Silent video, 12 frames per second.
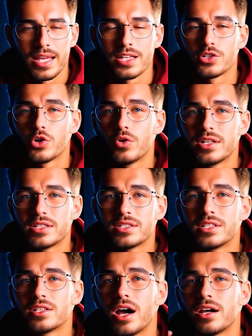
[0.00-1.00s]
Now you're going
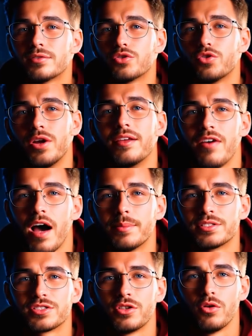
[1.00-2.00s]
to see a lot of creative
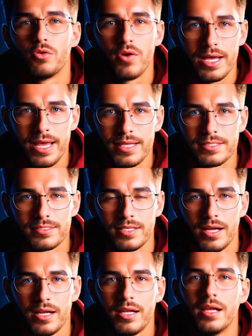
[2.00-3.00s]
options on the right-hand
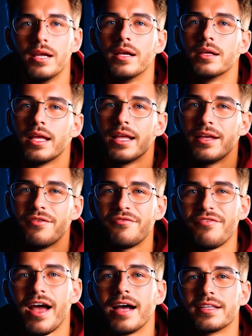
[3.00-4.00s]
side, like
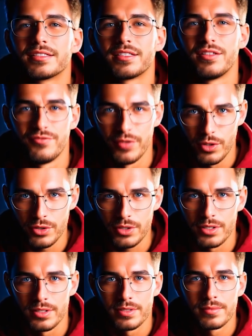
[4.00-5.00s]
effects and
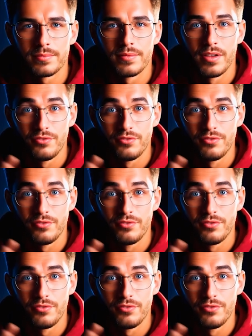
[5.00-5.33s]
filters.